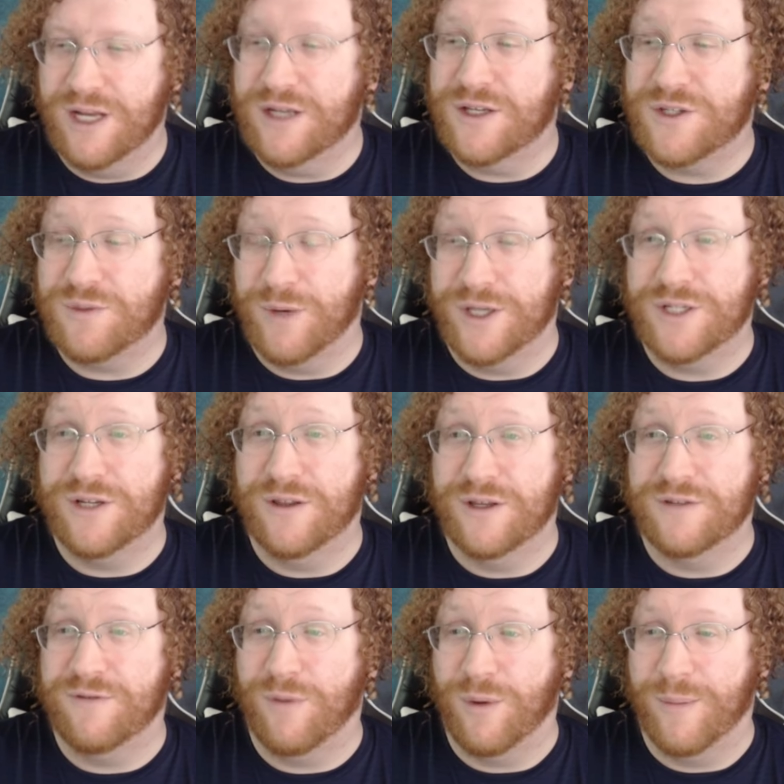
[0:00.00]
to switch to
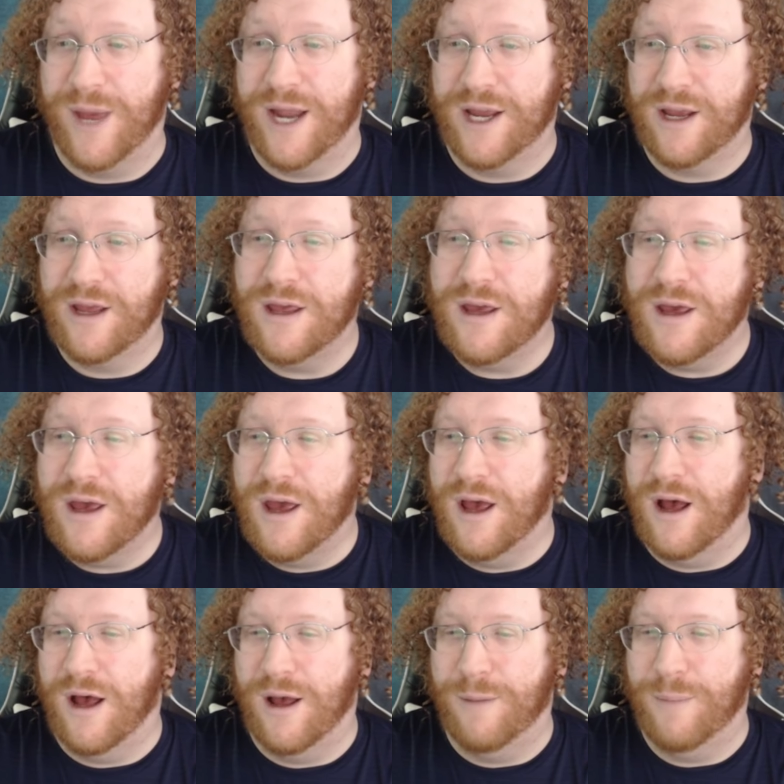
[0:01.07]
this formatting.
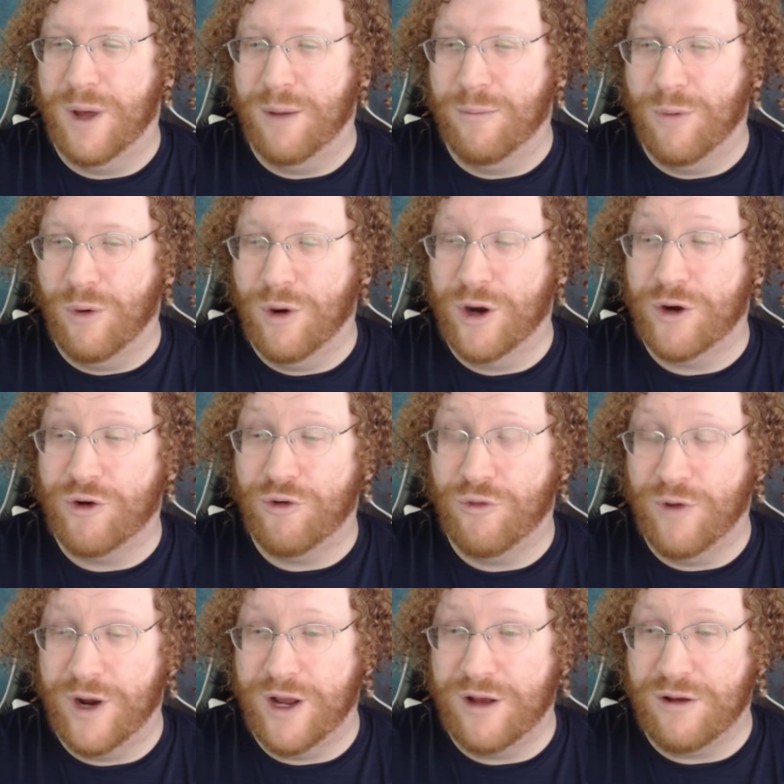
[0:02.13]
A more
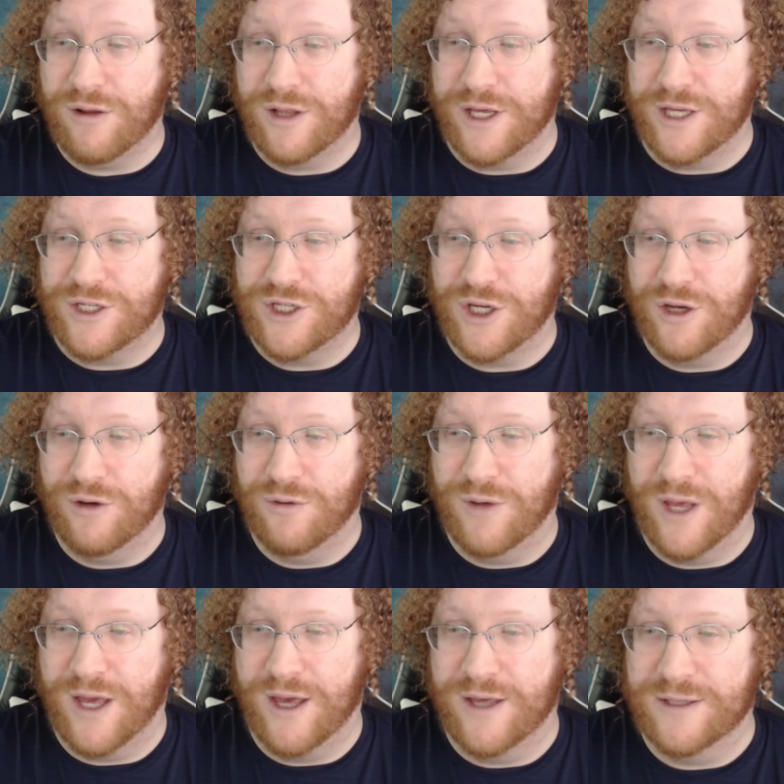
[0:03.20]
critical issue
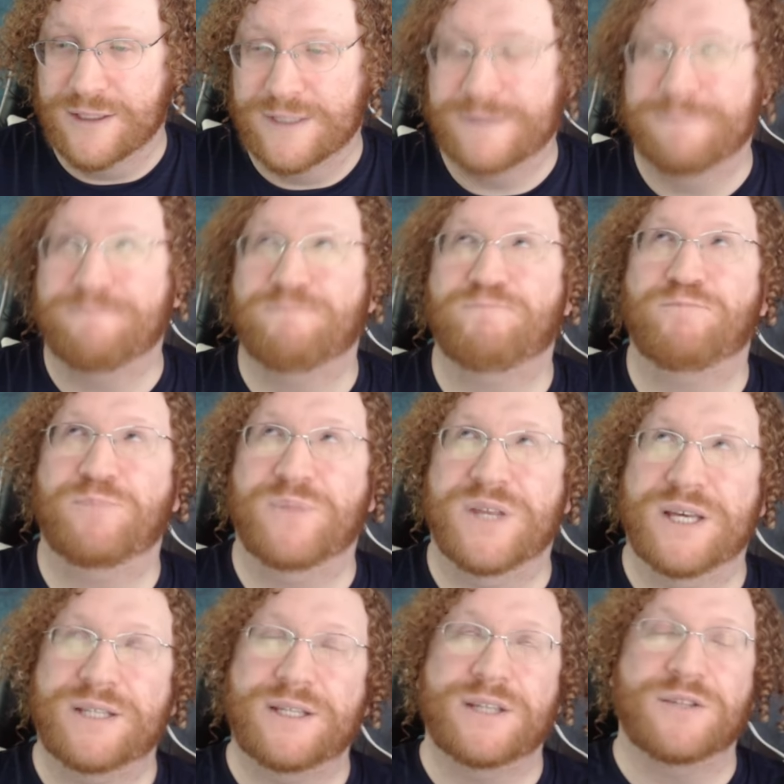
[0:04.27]
is
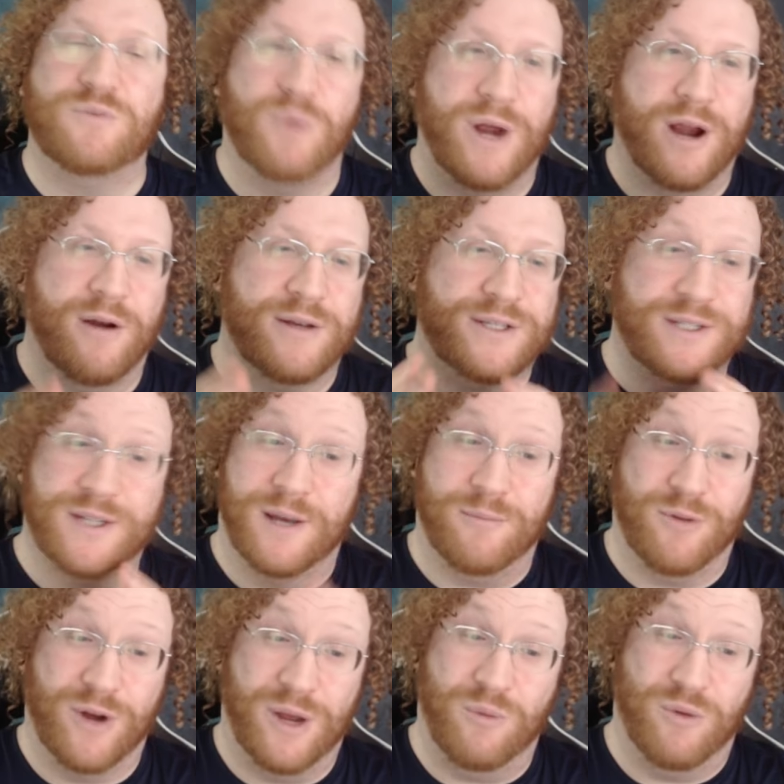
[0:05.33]
this is where a
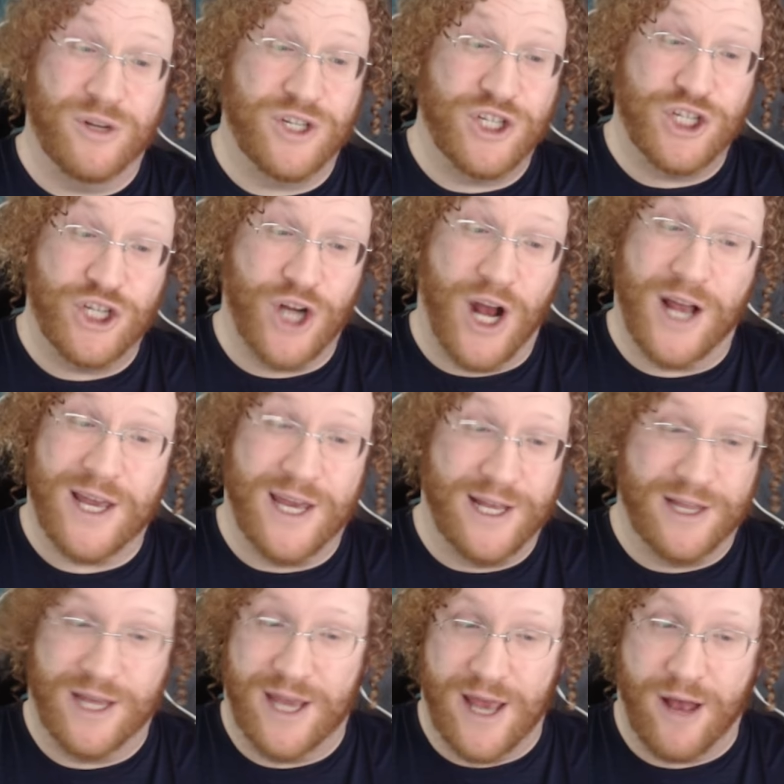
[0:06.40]
summary would
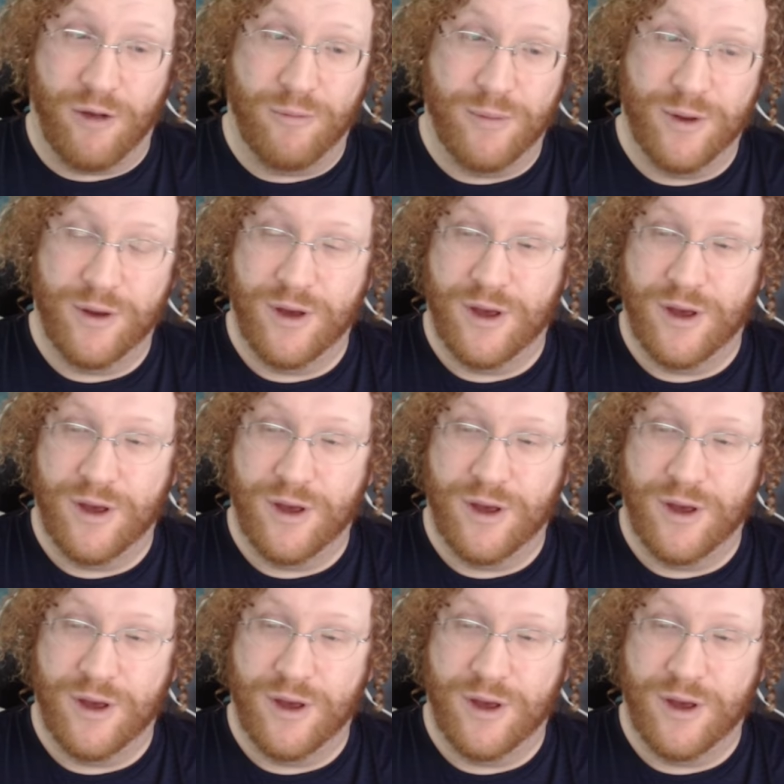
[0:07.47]
shockingly help.